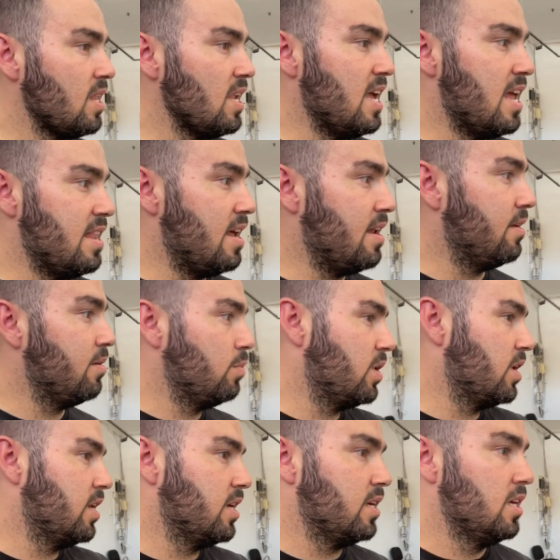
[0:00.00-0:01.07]
and then
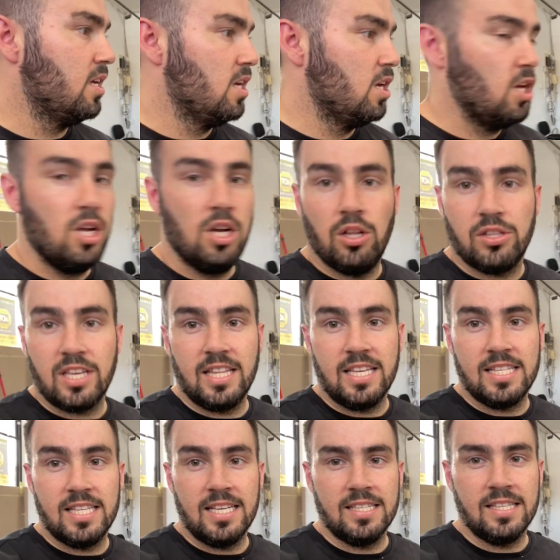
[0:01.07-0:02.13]
let's get these
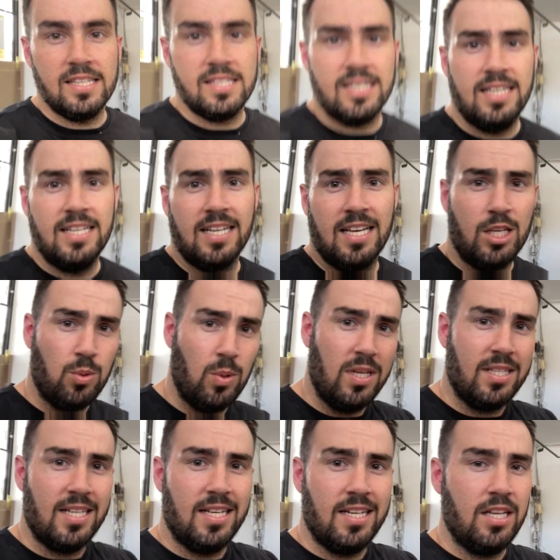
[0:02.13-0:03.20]
things in the ceiling, as well as
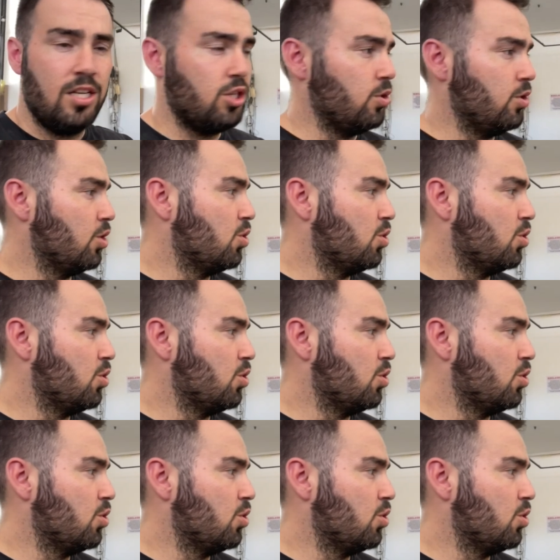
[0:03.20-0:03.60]
then doing the